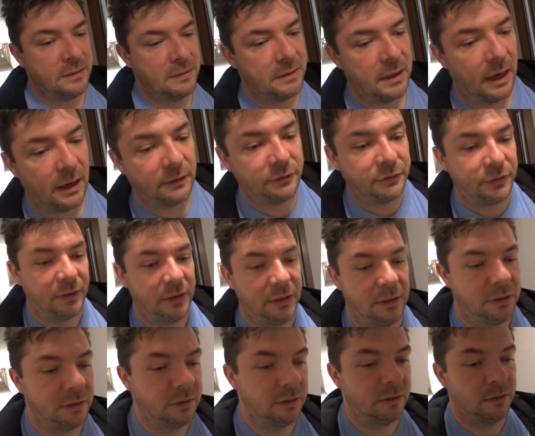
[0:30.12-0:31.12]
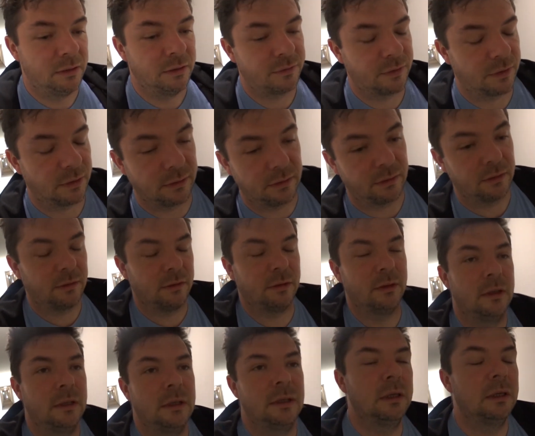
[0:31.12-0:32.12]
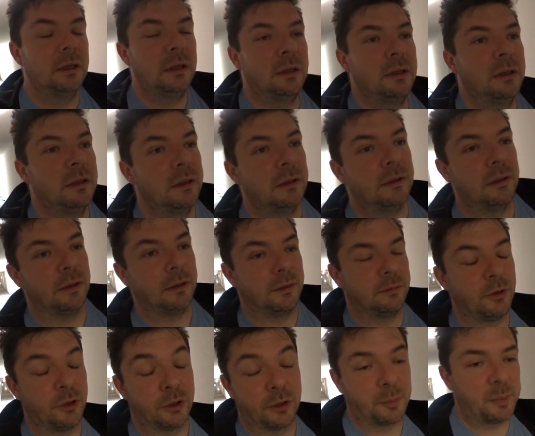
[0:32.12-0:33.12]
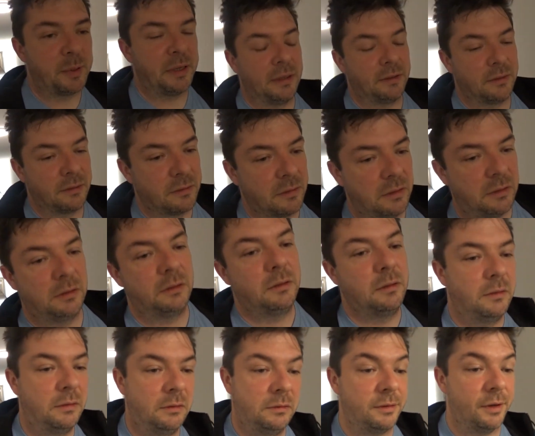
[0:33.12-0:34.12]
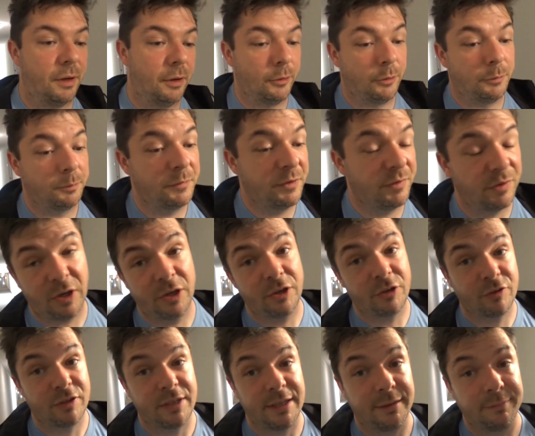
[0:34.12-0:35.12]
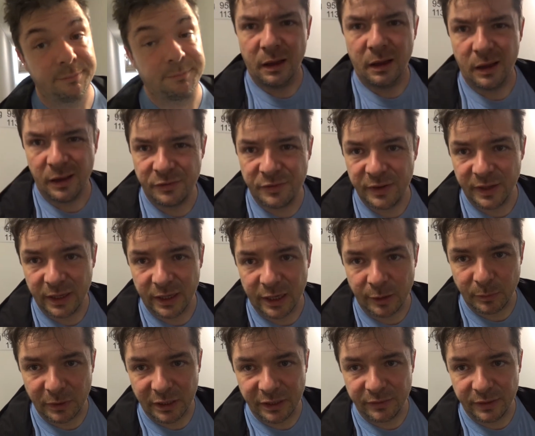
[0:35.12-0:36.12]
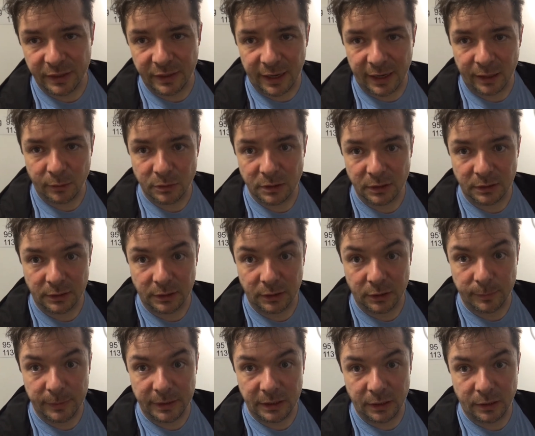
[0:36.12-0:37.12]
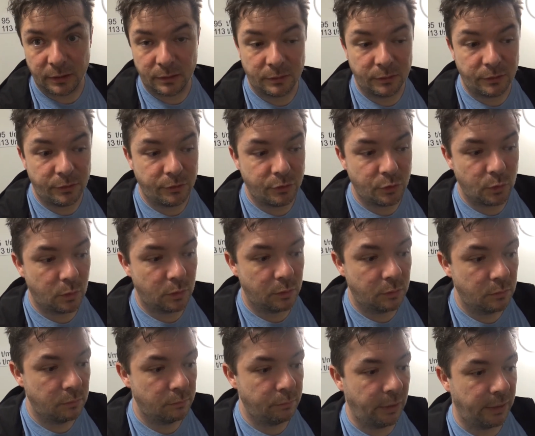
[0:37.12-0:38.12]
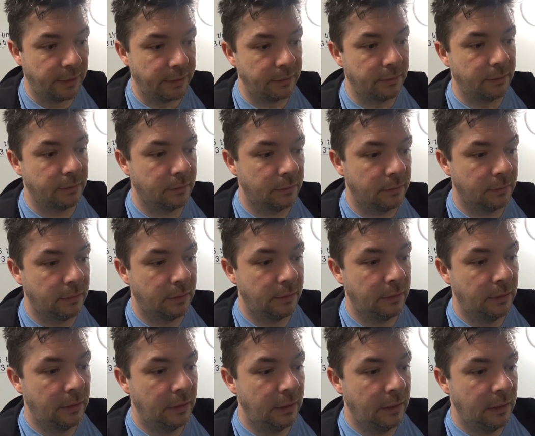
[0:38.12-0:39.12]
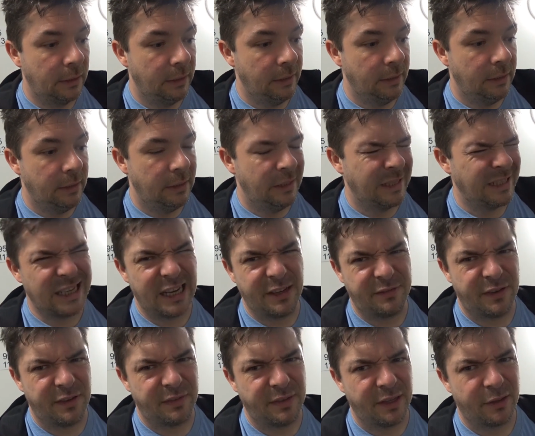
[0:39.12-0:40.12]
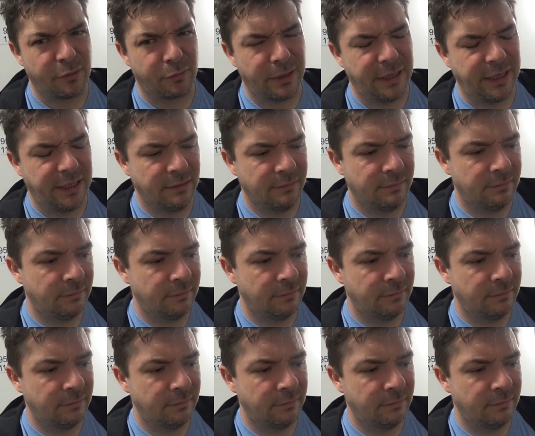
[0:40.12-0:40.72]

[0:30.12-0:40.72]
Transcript: stuff for the Europeans. So if you're interested. I feel like I'm leaving the house a little bit later than usual, but it's 8.53.